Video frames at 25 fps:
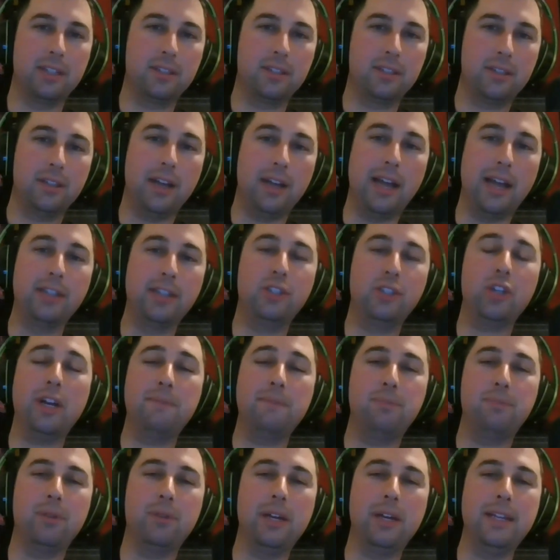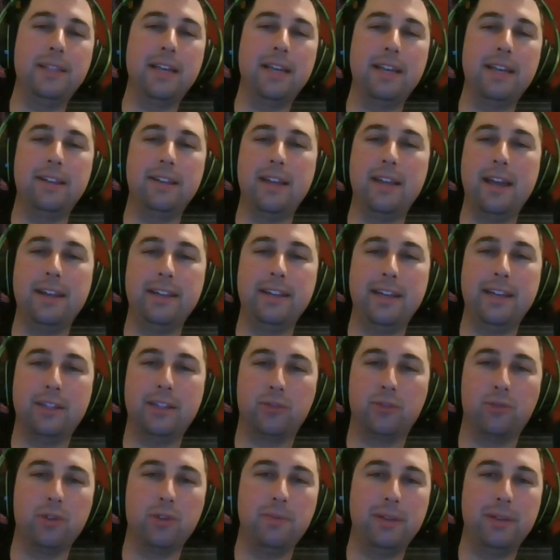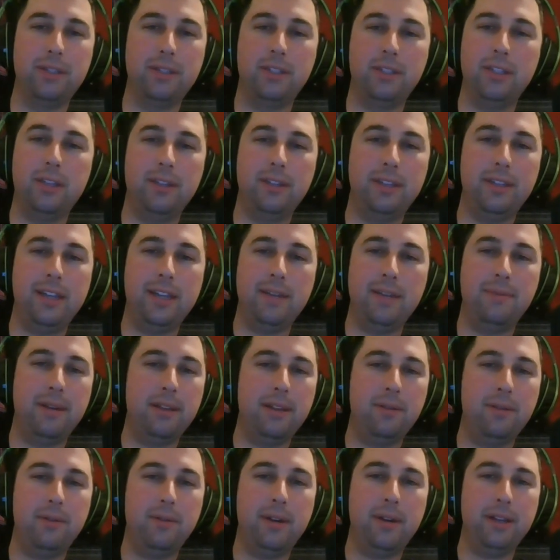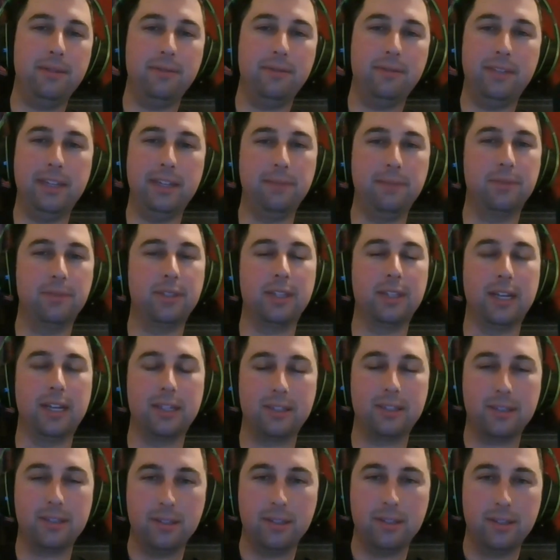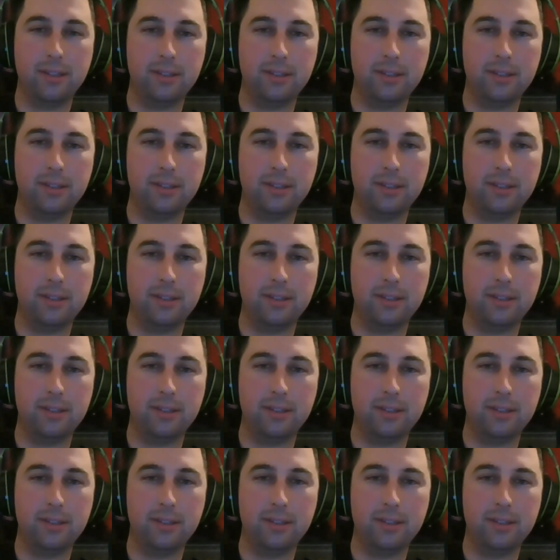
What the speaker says: Sucks. I tried playing that in NES Remix the other day, by the way. Game sucks.